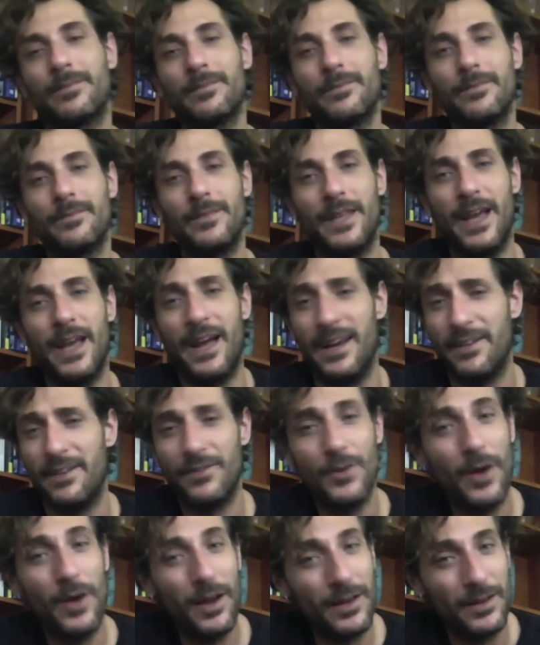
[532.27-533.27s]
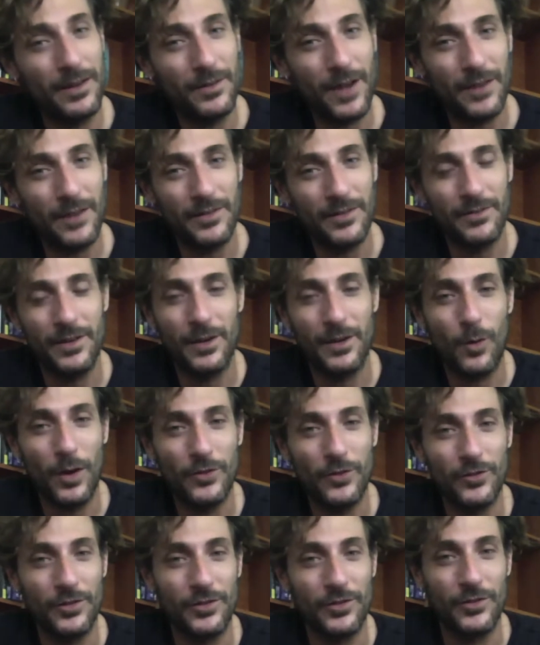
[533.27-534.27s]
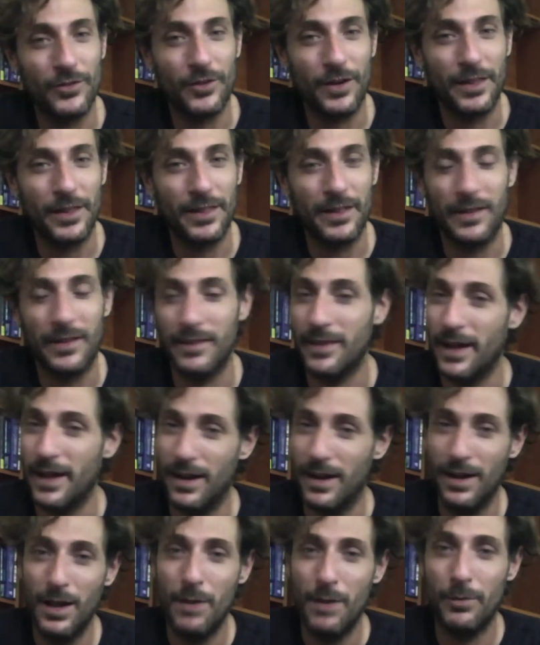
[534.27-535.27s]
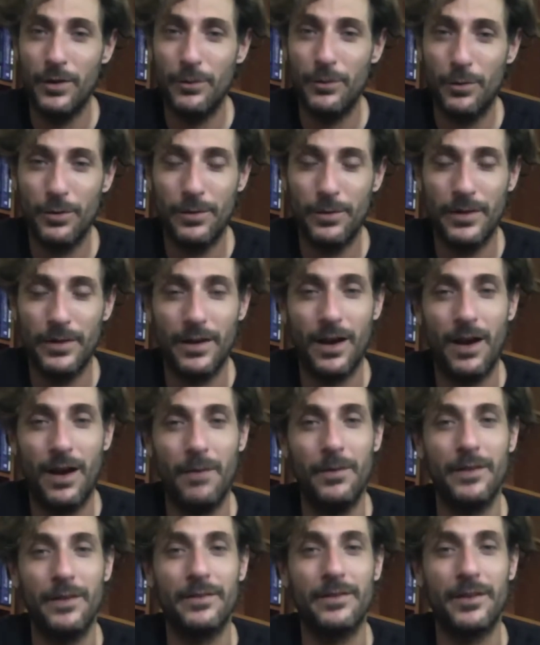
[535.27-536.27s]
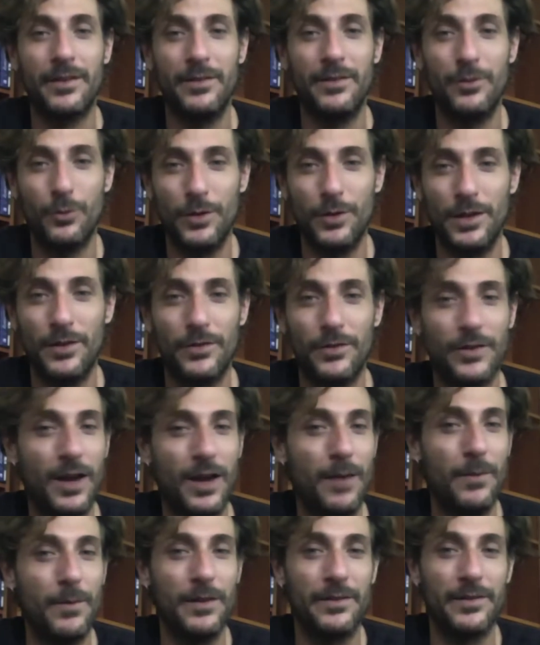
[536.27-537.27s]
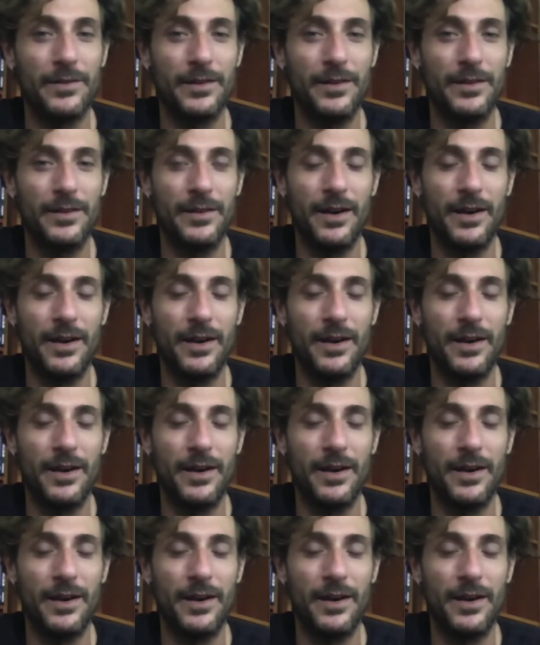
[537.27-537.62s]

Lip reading: Yeah, and if you guys have any questions or anything like that, please put them in the comments. I do read those comments, and